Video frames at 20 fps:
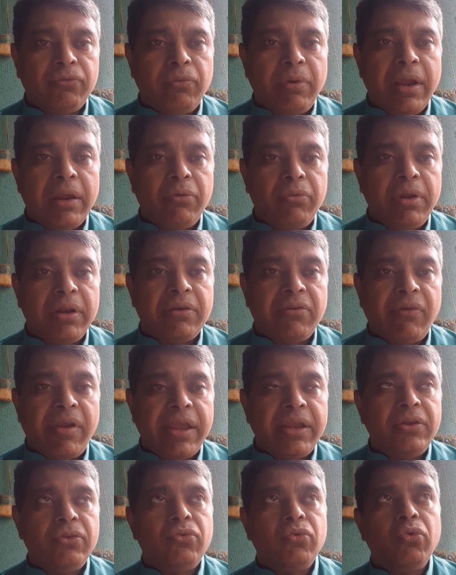where we are
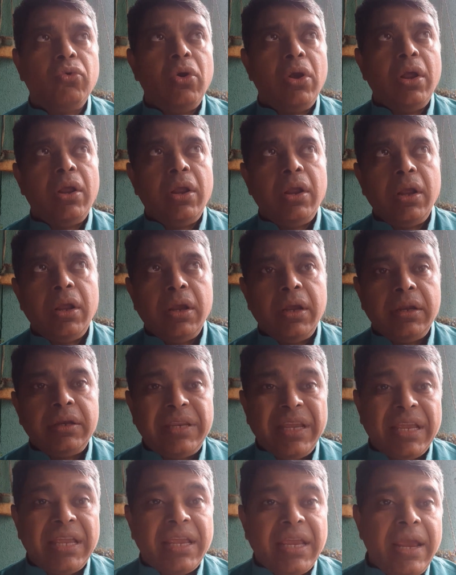trying to
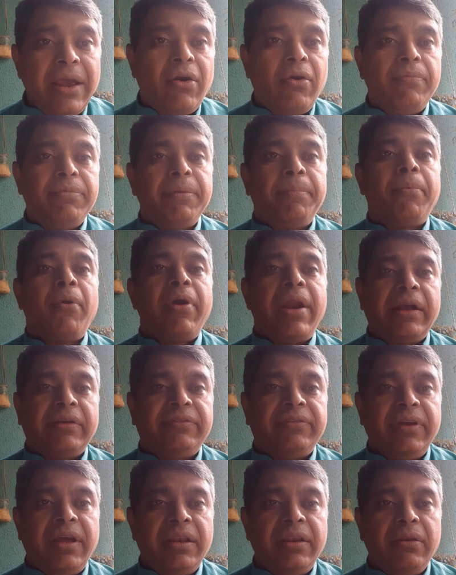take care of the
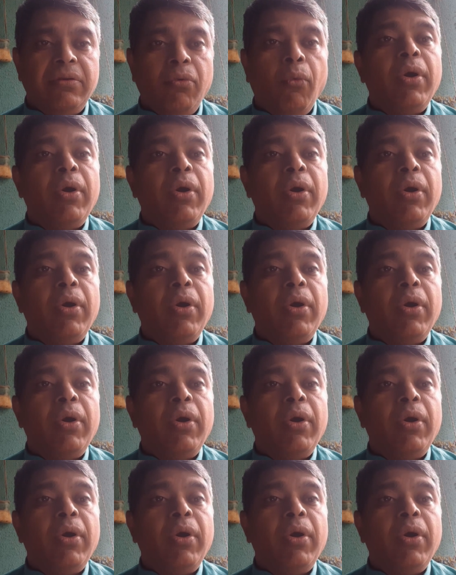products and